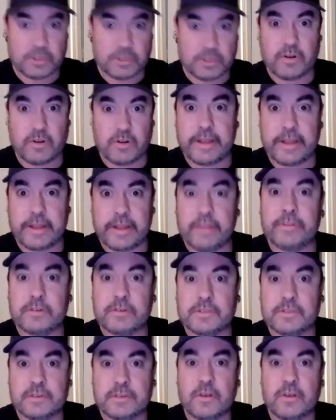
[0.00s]
Strong and
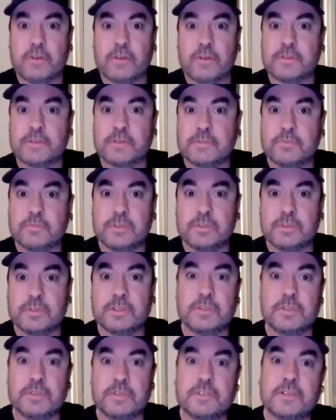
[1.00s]
other songs,
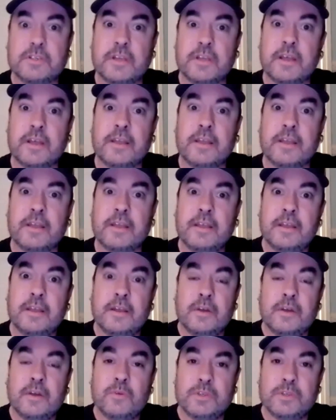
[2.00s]
which
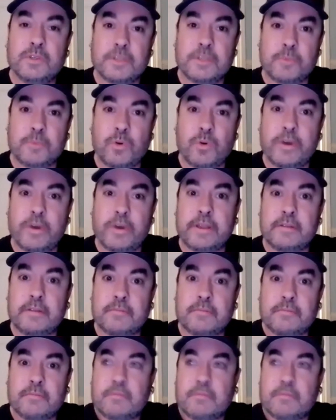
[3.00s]
I'm quite
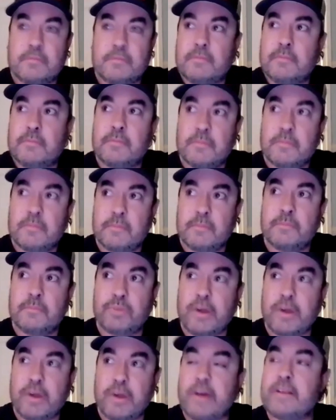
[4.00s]

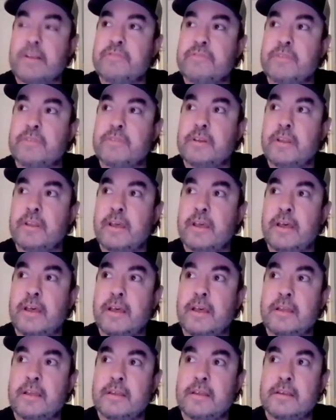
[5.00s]
proud of. And
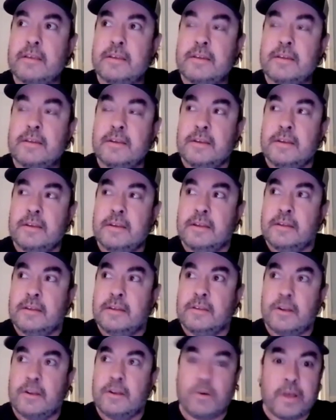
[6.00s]

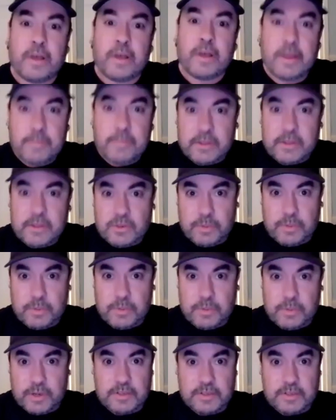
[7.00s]
I'm the sort of
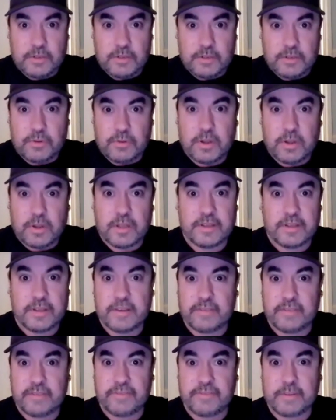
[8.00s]
person who,
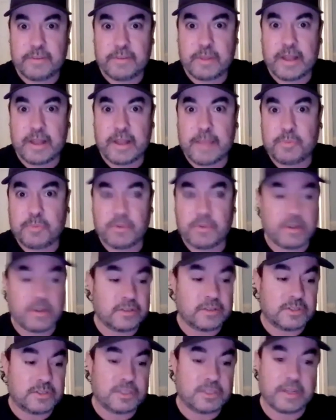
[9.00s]
if I'm not happy with it,
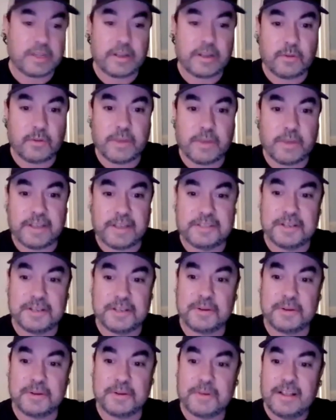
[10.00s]
I'll just chuck it away.
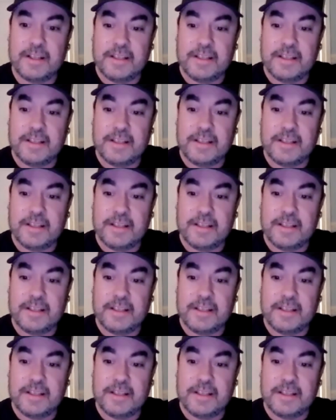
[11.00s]
So